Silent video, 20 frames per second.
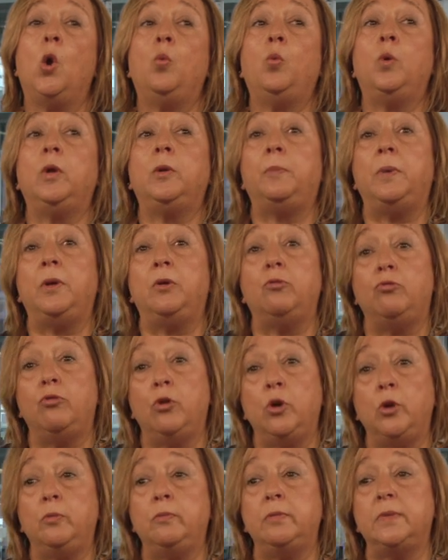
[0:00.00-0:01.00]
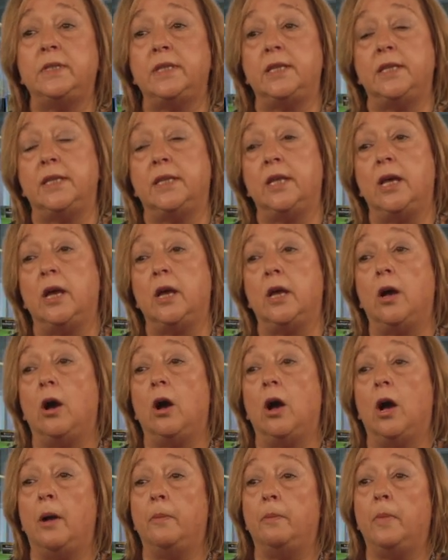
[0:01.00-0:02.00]
will be rooms that
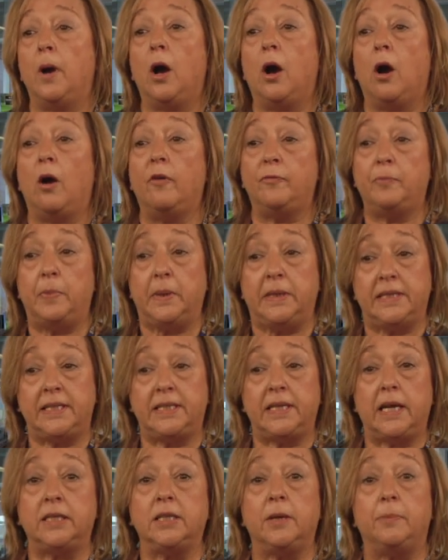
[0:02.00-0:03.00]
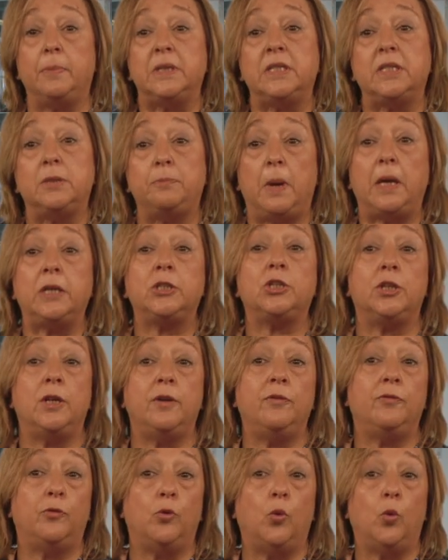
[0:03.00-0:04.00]
have been set up
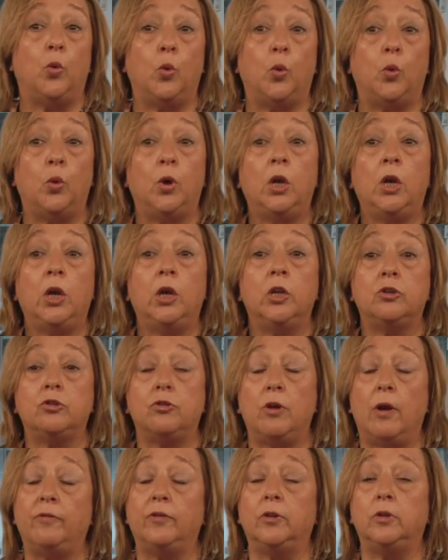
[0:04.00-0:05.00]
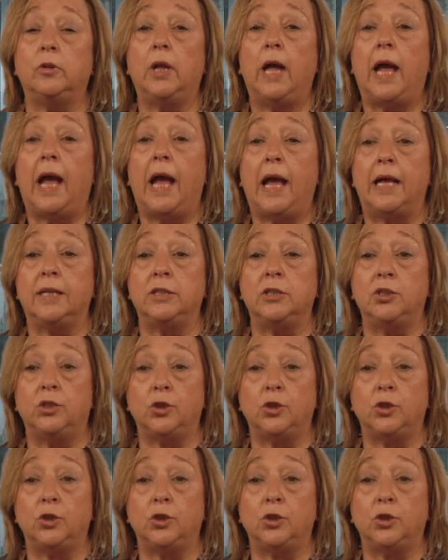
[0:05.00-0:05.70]
especially for travel and